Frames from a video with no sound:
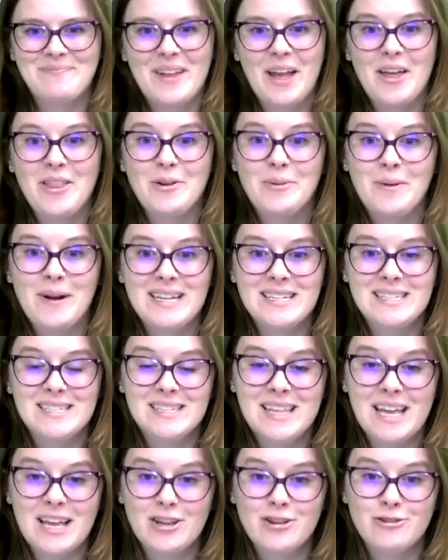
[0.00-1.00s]
Otherwise,
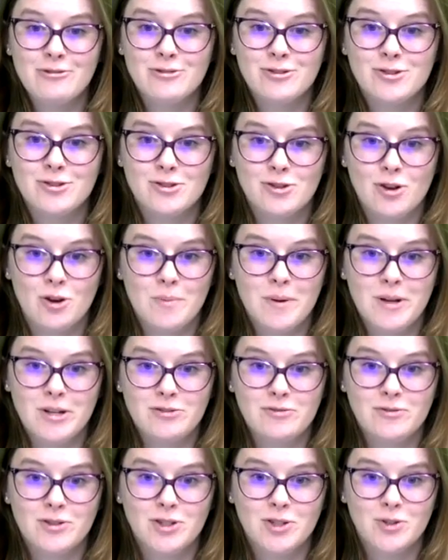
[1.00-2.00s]
thank you so much
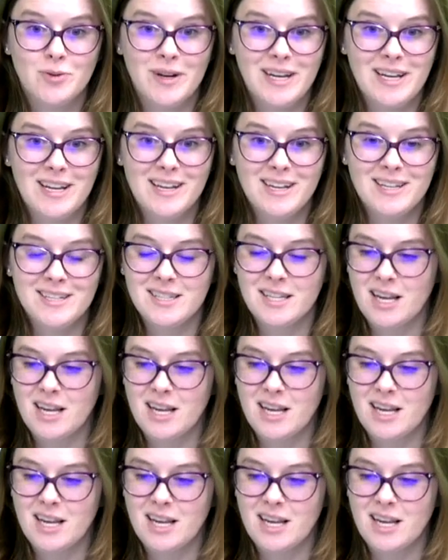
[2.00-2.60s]
for joining us,